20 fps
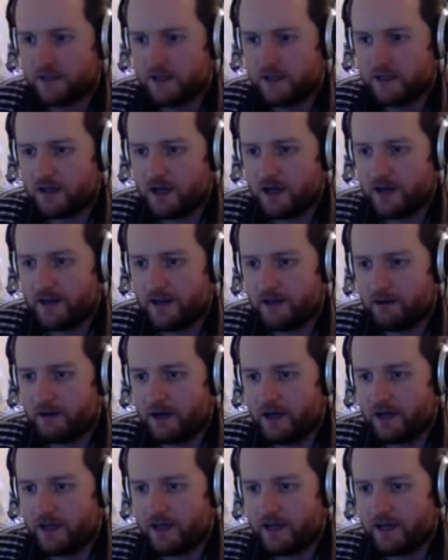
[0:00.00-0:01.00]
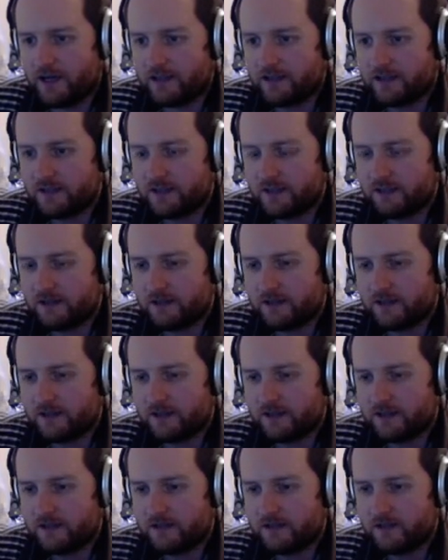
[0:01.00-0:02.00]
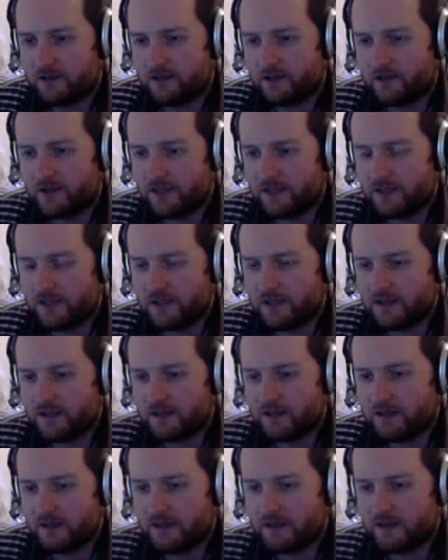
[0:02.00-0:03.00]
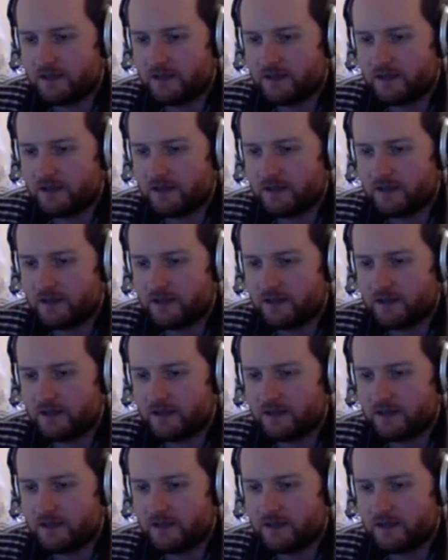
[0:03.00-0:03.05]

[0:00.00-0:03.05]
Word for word: Uh, oh, there you are. Yeah, see us? Northeast.